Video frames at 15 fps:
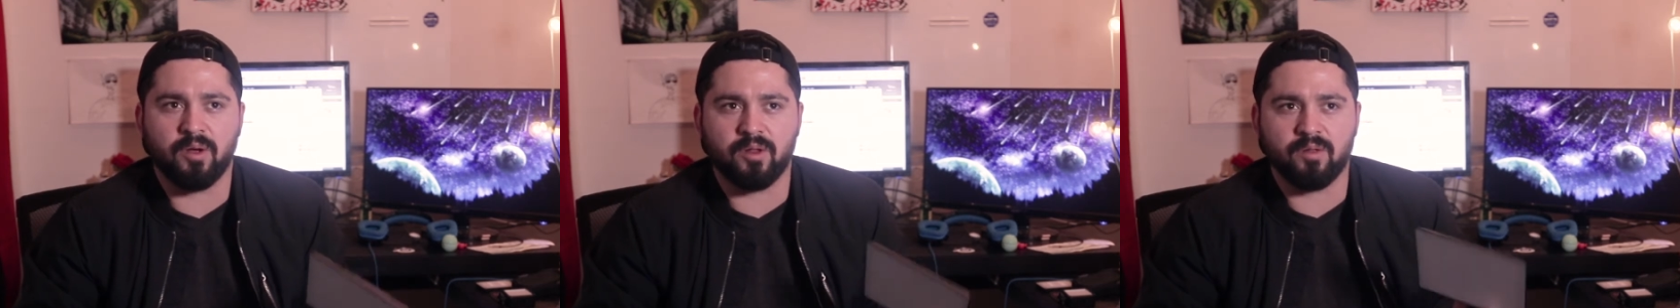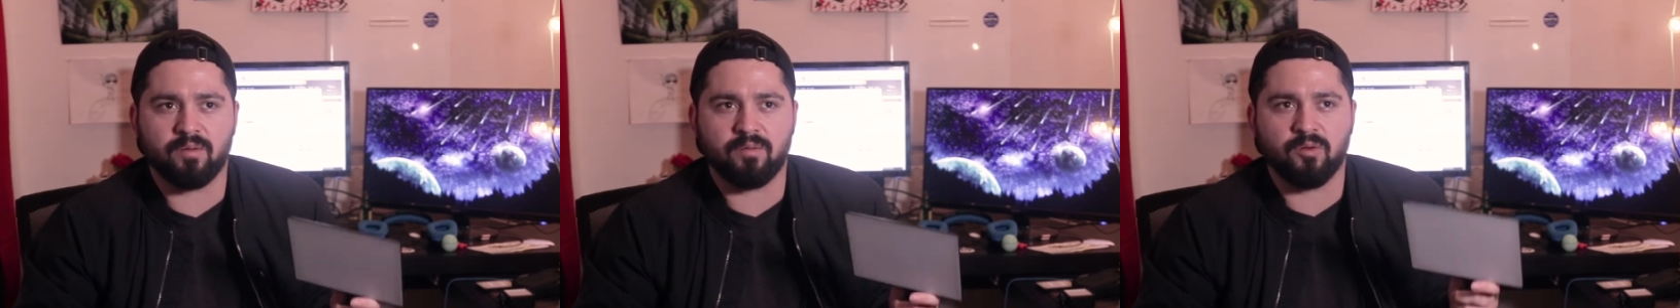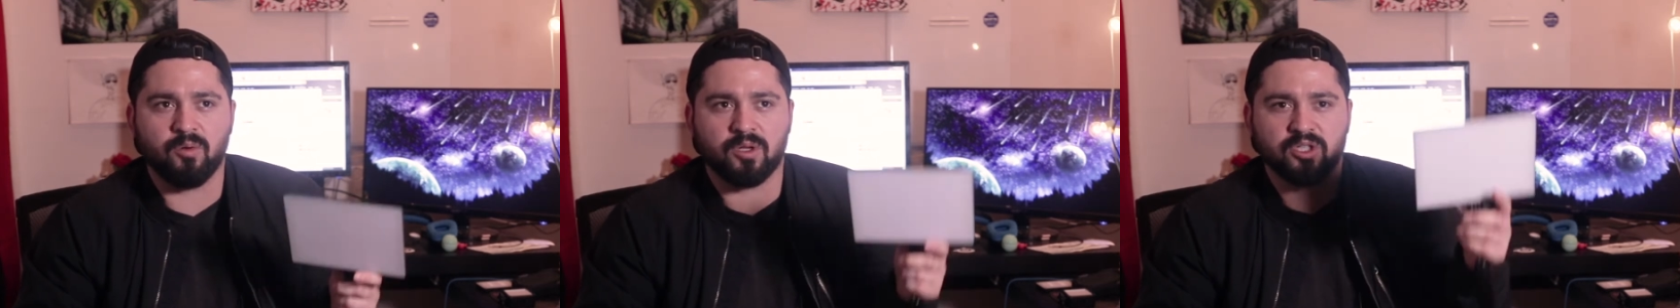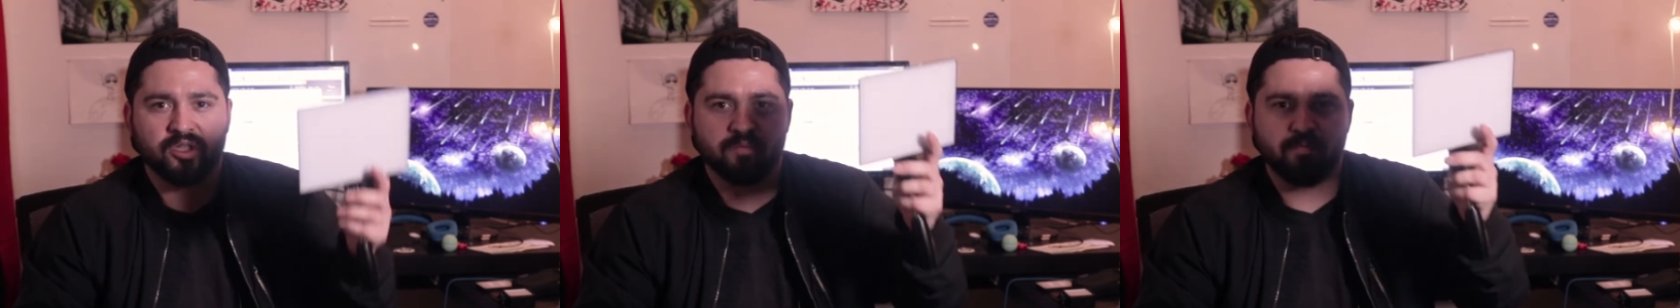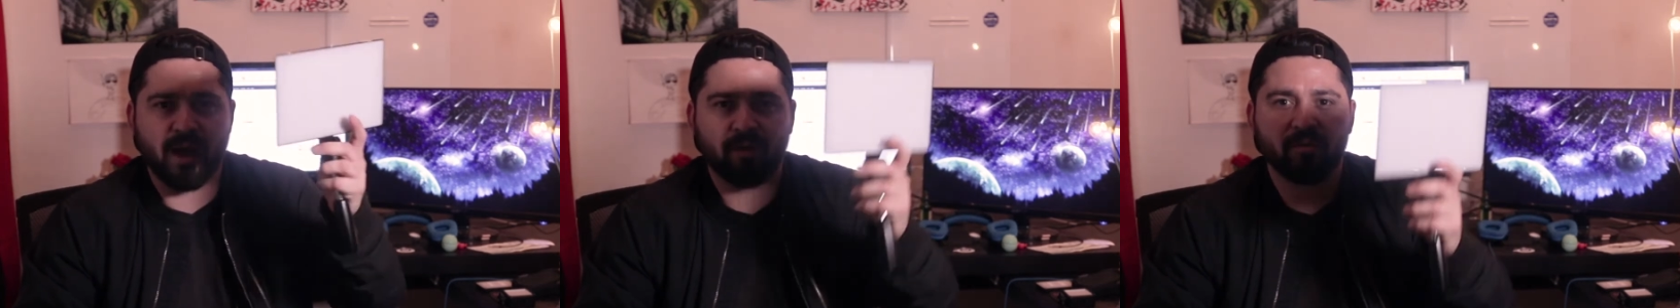and you can
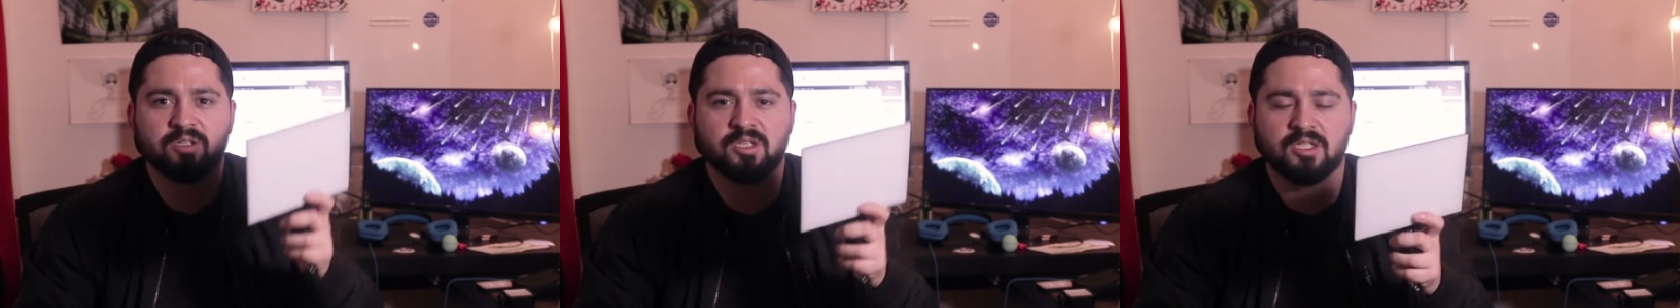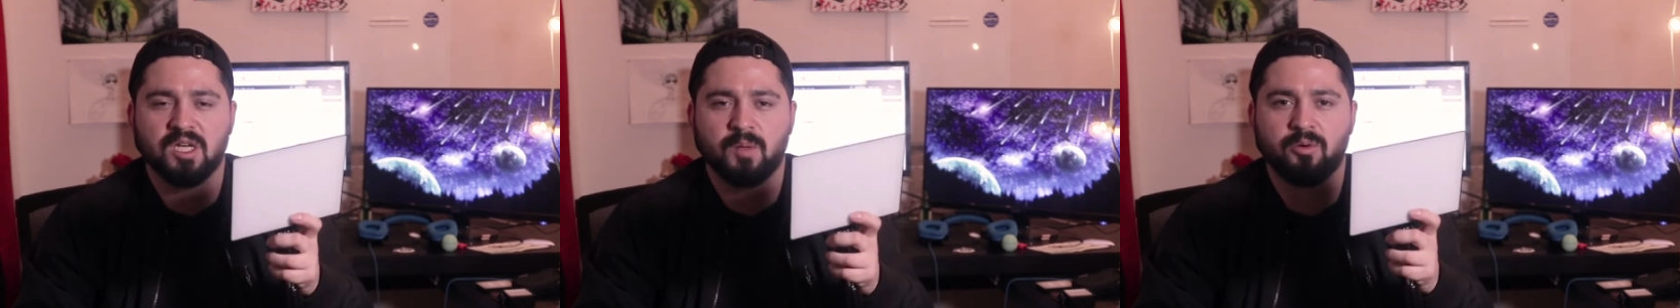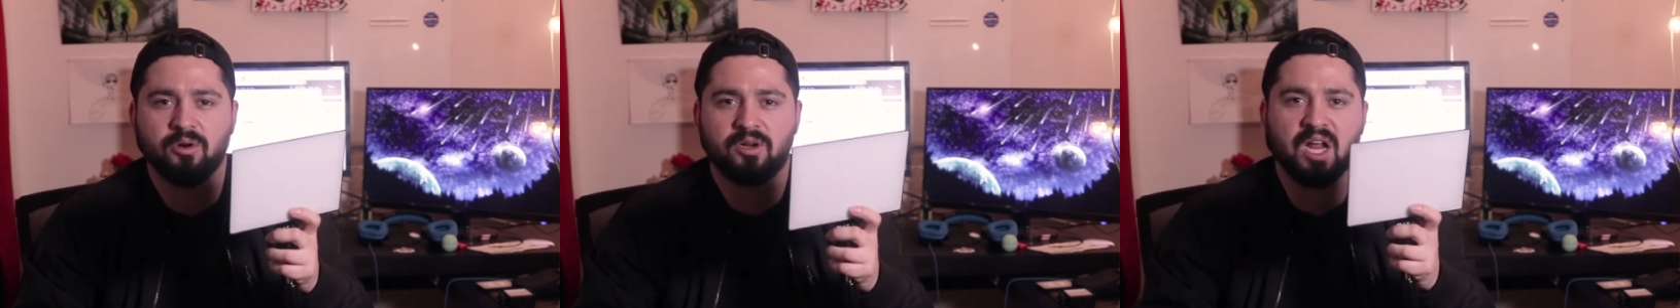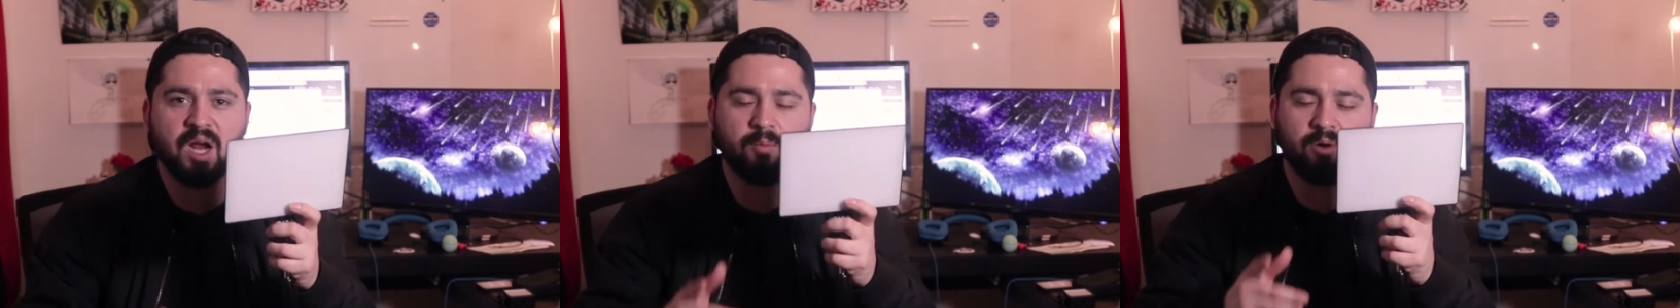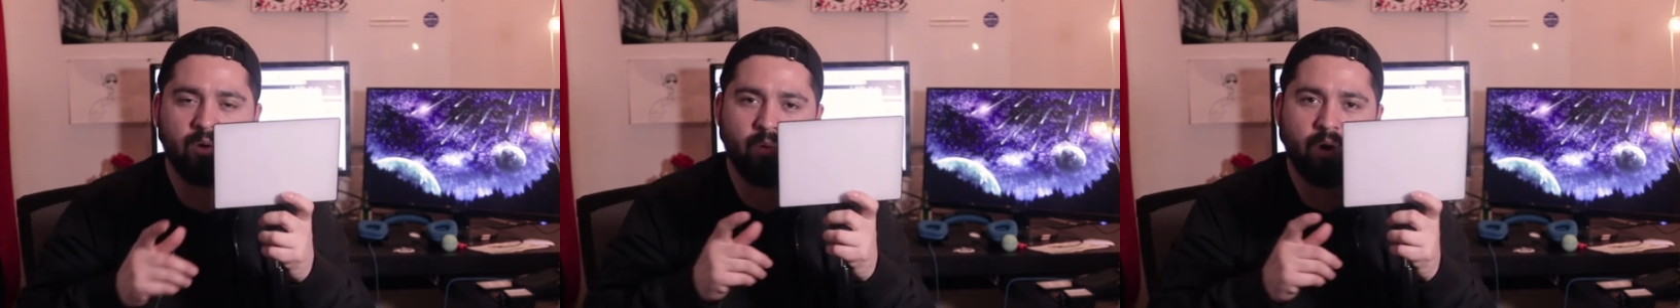just mount this on top of your
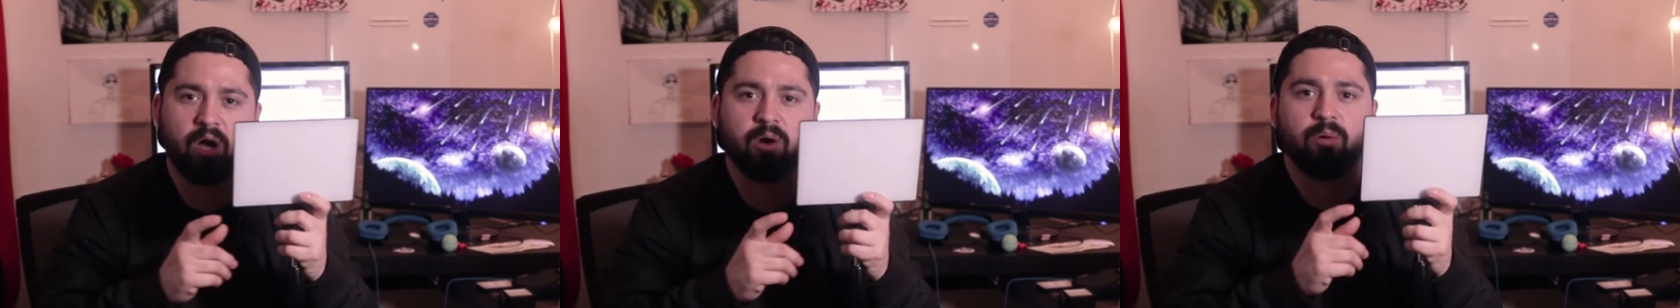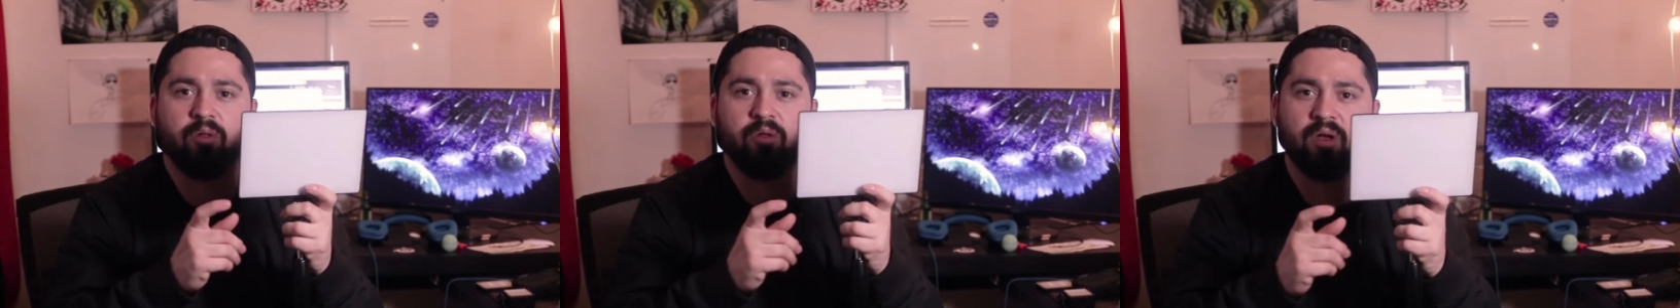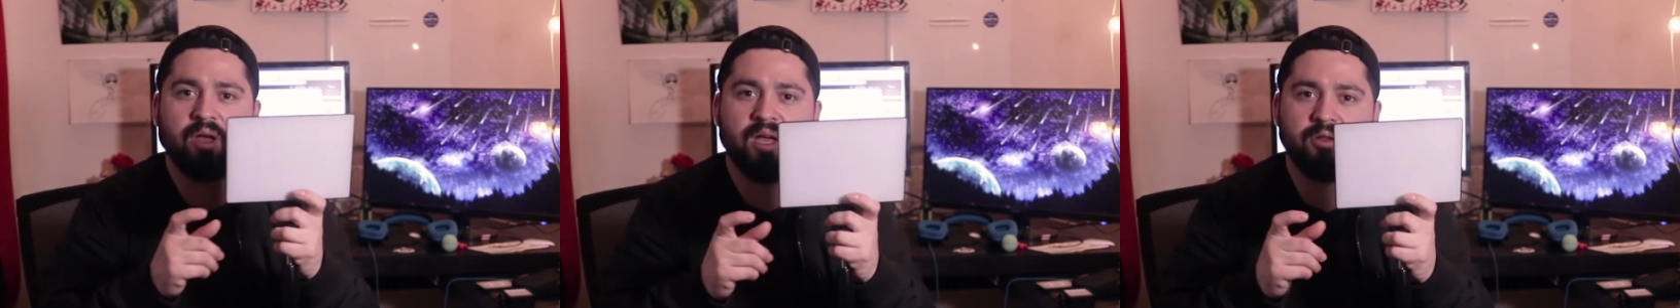camera or walk with it,